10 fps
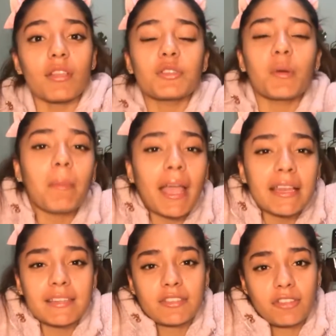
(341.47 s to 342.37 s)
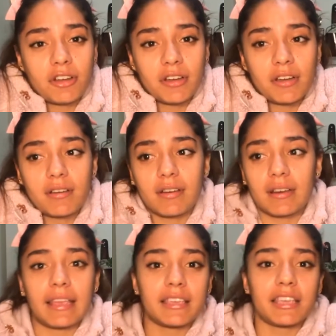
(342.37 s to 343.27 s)
So when my knee started
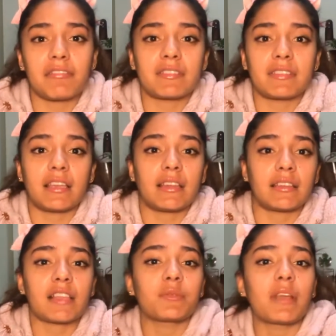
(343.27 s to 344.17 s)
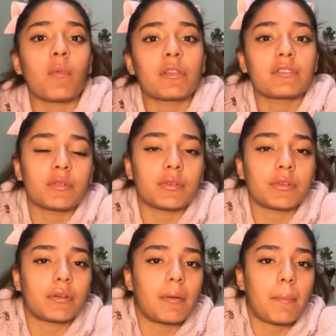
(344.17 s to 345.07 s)
like irritating, that's when I went
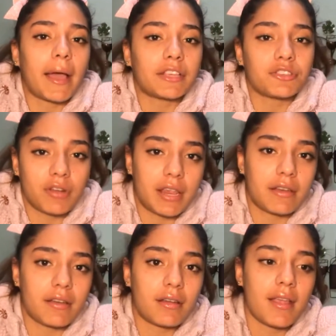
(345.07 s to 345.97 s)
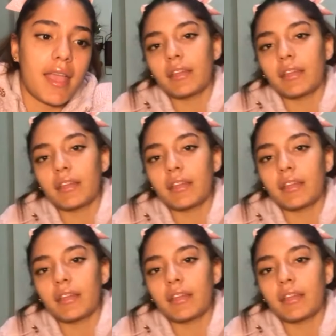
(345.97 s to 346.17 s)
to my trainer.